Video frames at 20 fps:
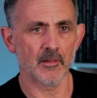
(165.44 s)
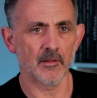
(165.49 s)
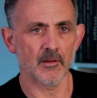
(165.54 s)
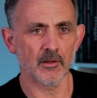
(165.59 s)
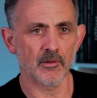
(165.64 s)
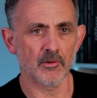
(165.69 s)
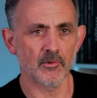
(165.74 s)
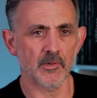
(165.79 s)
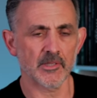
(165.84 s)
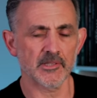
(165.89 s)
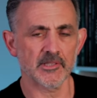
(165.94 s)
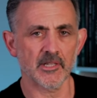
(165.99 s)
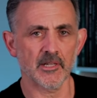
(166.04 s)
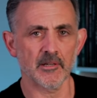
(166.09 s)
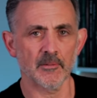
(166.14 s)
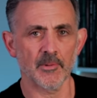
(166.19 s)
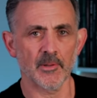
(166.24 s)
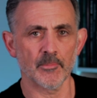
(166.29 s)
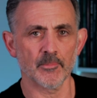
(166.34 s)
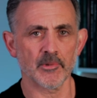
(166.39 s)
I always say
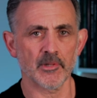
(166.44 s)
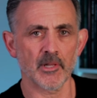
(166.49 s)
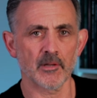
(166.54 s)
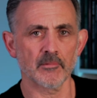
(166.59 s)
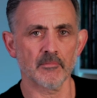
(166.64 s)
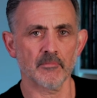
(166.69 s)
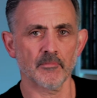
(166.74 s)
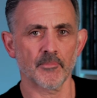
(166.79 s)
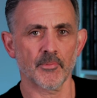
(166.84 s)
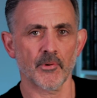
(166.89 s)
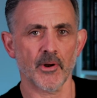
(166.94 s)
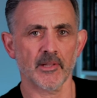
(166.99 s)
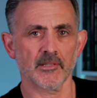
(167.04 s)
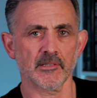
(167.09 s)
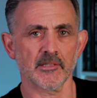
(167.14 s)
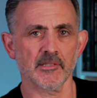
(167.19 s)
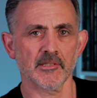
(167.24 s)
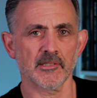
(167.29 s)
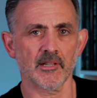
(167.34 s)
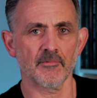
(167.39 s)
to people, don't
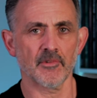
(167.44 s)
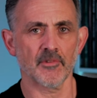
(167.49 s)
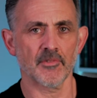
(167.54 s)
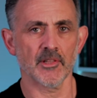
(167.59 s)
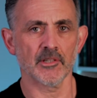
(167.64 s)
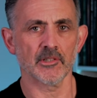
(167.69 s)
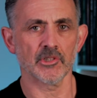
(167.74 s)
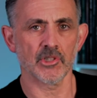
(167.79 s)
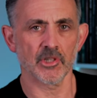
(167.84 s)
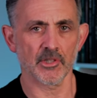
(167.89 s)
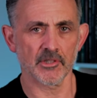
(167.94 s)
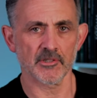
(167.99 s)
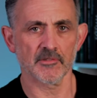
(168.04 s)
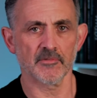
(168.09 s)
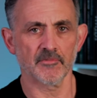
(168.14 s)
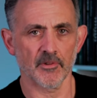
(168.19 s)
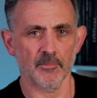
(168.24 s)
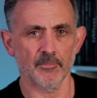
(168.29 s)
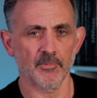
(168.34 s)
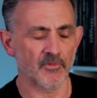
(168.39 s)
practice everything
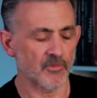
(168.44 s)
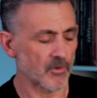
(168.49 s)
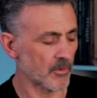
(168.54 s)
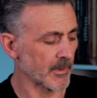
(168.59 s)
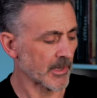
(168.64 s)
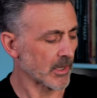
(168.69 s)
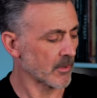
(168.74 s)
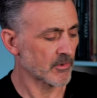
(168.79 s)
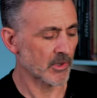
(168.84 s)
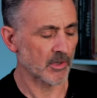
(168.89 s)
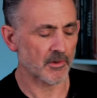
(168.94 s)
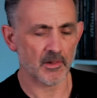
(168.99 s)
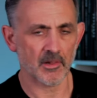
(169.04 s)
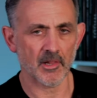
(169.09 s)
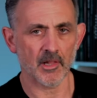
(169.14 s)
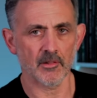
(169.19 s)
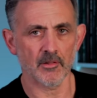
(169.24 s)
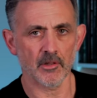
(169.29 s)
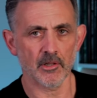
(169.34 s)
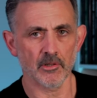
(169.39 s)
just for performing. I'm not
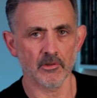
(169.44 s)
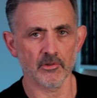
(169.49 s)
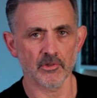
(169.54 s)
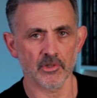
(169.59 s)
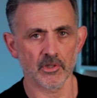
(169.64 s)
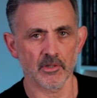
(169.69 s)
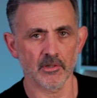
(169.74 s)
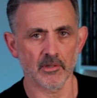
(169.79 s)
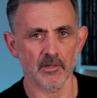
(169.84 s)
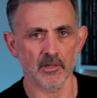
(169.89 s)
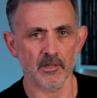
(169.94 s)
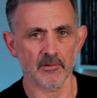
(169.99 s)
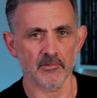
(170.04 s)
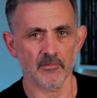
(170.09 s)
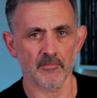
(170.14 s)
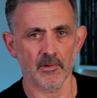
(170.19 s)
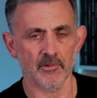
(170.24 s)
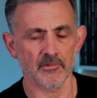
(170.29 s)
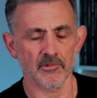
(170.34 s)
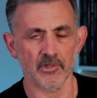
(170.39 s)
saying that you shouldn't. It,
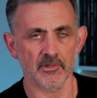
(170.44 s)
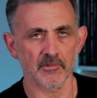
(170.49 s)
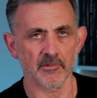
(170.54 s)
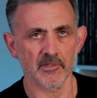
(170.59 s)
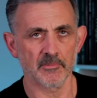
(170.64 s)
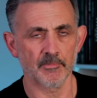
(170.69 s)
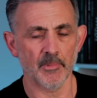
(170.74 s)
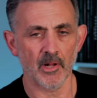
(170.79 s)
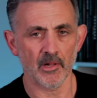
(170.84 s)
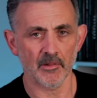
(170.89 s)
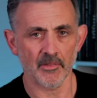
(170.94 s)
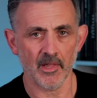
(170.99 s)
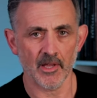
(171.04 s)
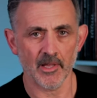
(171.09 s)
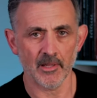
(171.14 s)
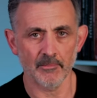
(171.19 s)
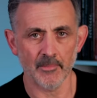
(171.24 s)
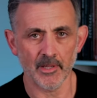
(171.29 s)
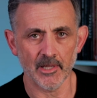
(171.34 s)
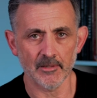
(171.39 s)
it just sparked
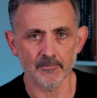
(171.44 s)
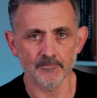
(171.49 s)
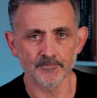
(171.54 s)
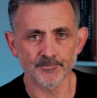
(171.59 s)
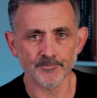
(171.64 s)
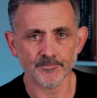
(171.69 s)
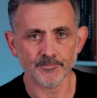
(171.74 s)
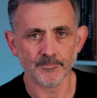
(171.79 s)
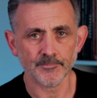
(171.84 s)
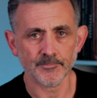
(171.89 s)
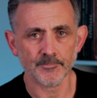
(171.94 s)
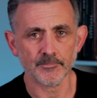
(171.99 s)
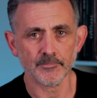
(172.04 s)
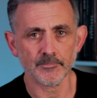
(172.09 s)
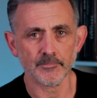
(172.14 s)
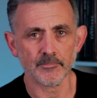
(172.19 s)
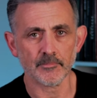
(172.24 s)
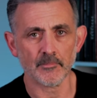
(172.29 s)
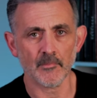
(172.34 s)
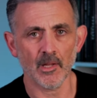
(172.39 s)
that in me.
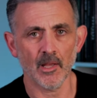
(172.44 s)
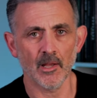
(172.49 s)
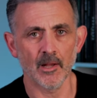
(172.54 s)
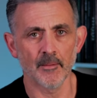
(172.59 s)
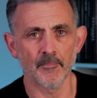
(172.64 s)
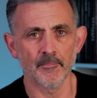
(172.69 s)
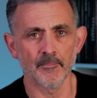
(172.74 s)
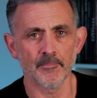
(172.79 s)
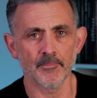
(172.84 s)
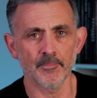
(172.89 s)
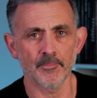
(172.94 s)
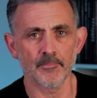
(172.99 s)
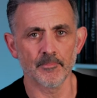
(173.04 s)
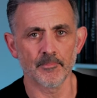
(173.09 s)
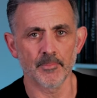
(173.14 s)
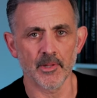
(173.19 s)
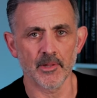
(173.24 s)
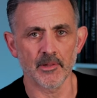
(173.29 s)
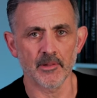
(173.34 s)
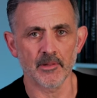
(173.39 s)
Um,
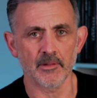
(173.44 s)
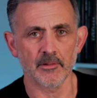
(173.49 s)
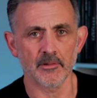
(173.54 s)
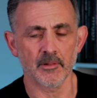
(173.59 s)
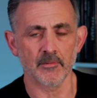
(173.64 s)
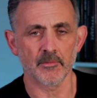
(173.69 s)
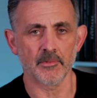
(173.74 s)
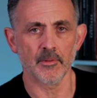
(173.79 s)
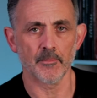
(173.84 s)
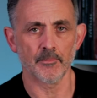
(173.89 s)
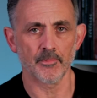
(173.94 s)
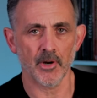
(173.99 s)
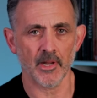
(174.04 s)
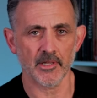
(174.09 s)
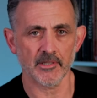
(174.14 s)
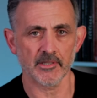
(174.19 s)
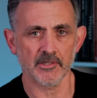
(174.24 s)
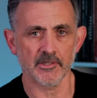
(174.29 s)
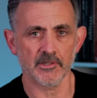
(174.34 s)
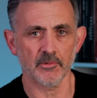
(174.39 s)
but the the
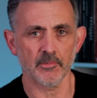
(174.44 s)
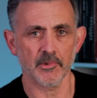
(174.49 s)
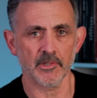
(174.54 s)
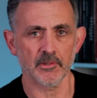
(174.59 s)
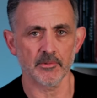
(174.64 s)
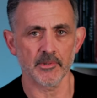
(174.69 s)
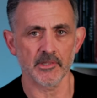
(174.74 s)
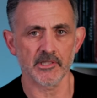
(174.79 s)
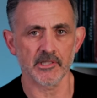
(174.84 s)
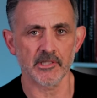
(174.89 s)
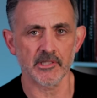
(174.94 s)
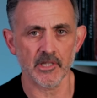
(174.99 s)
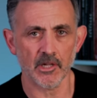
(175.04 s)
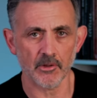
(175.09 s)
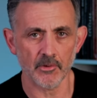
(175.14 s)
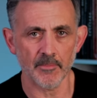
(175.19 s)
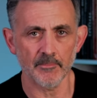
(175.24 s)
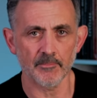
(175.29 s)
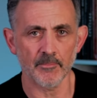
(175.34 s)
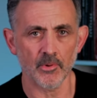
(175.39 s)
practice that we do is
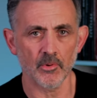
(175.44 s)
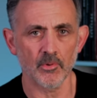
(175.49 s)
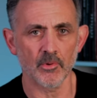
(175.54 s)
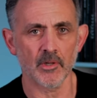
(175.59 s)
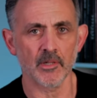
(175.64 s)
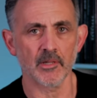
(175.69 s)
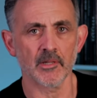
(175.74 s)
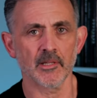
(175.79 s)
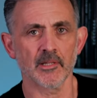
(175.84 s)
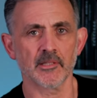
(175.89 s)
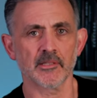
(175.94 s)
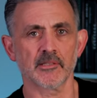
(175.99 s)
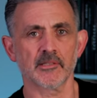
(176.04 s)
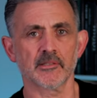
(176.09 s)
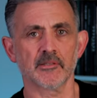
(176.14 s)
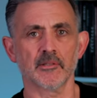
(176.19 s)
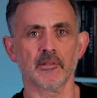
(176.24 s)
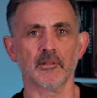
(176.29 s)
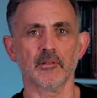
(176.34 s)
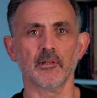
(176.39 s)
so important.
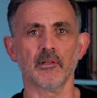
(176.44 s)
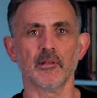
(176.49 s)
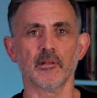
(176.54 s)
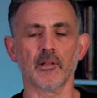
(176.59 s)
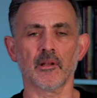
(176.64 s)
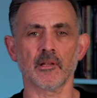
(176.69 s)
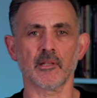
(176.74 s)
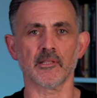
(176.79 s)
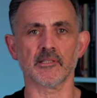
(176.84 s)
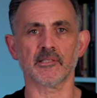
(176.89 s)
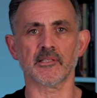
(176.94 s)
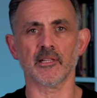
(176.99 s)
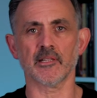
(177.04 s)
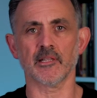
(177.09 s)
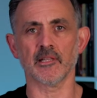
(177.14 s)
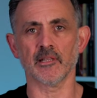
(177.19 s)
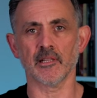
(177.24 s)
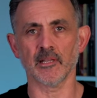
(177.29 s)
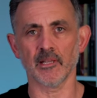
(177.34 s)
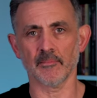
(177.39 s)
It's like I said
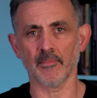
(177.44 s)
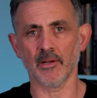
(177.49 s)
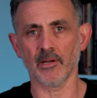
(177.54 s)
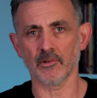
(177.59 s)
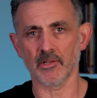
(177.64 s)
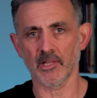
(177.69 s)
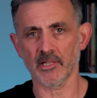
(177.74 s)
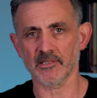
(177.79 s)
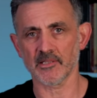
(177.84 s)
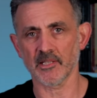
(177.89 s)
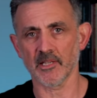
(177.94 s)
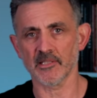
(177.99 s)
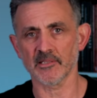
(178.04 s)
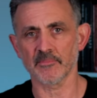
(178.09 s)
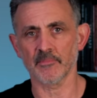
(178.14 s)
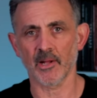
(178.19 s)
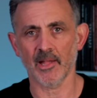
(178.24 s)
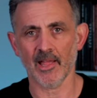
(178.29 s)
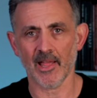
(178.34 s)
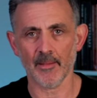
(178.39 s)
in the email yesterday. It's
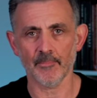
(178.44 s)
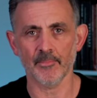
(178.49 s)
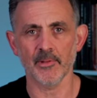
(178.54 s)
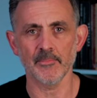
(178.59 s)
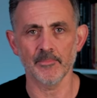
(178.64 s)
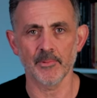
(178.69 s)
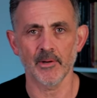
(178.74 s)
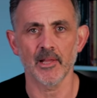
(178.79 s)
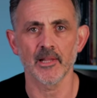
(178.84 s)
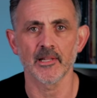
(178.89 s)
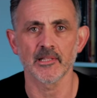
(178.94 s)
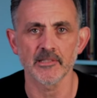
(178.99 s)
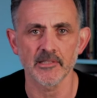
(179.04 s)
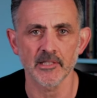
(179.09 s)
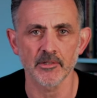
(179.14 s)
my happy place.